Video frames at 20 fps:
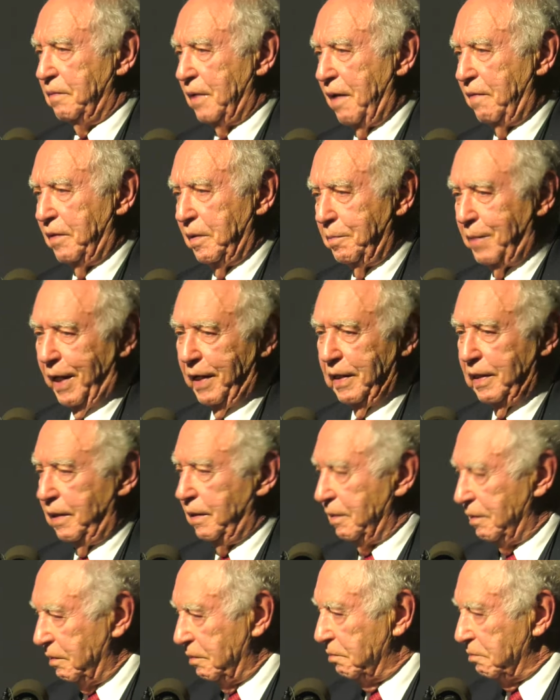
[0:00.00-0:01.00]

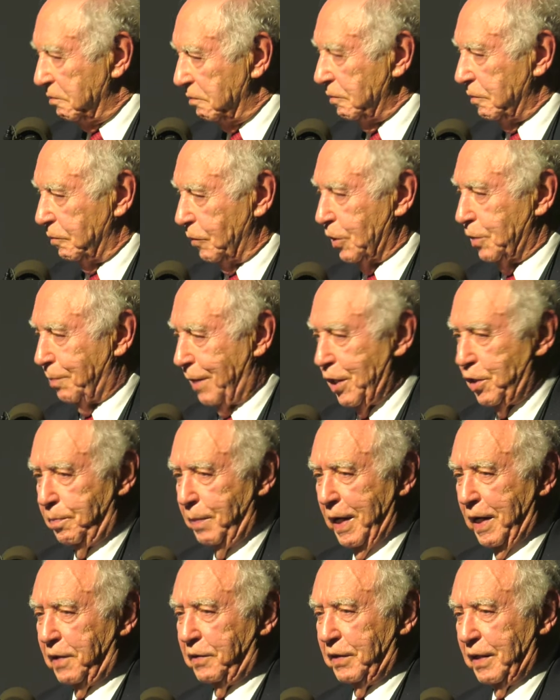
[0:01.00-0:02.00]
everybody was much
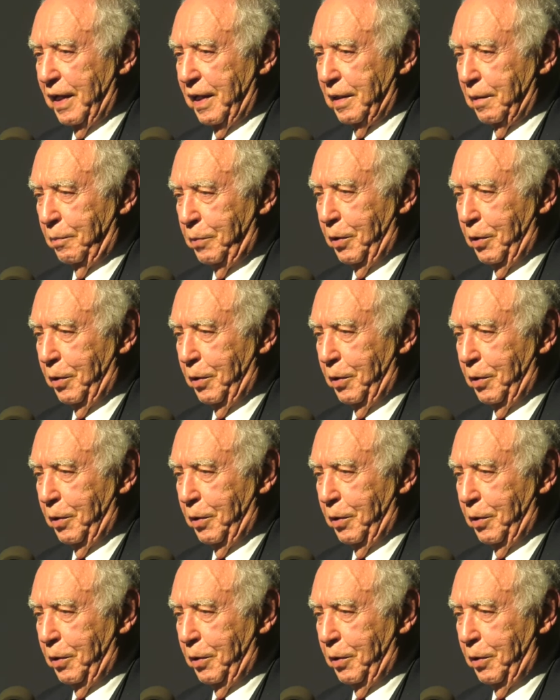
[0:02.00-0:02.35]
better on the,